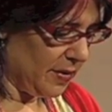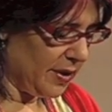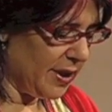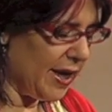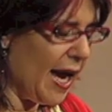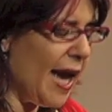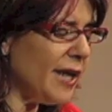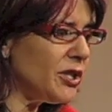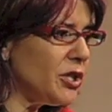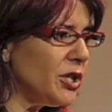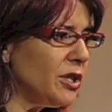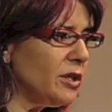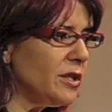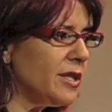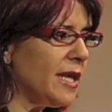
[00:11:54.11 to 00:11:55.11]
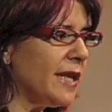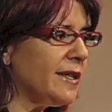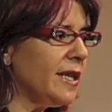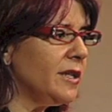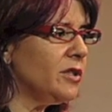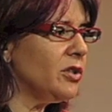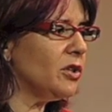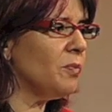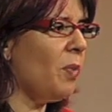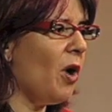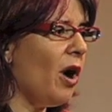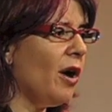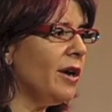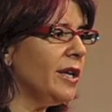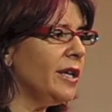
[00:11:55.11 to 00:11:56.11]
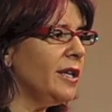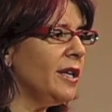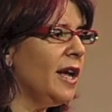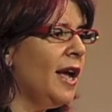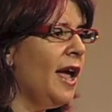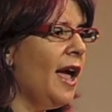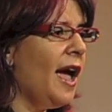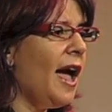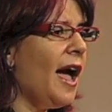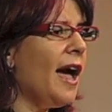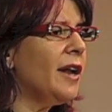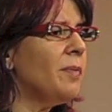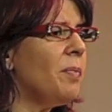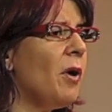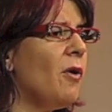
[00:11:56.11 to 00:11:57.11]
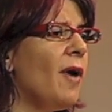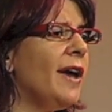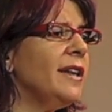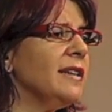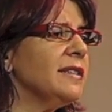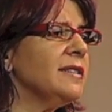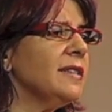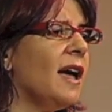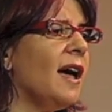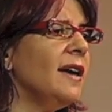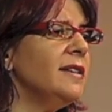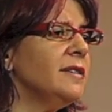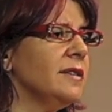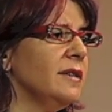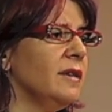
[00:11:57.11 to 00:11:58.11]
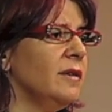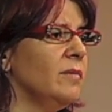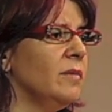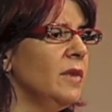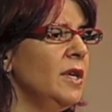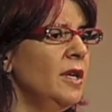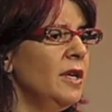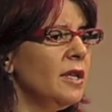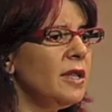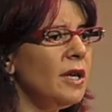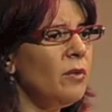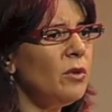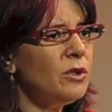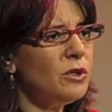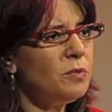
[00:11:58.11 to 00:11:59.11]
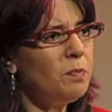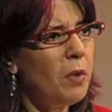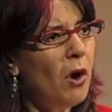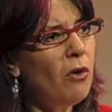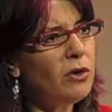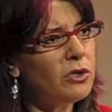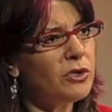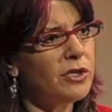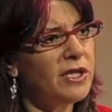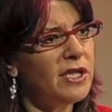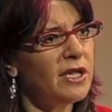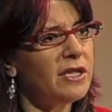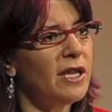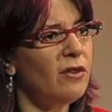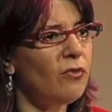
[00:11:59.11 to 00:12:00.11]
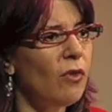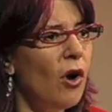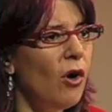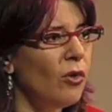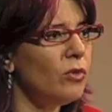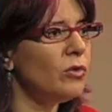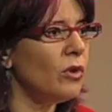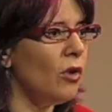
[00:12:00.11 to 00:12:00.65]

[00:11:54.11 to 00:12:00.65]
the actions that they took part in had a poetic side to them. There was poetry that they wrote